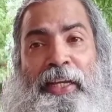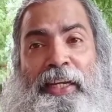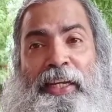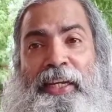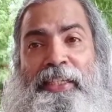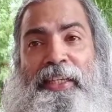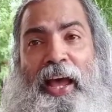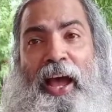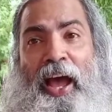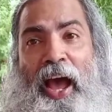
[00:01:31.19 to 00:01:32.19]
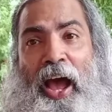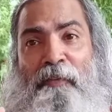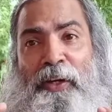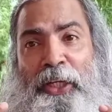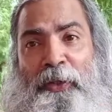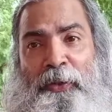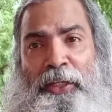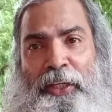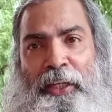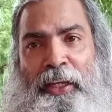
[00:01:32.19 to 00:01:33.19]
it is our
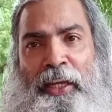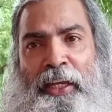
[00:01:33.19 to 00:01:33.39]
duty,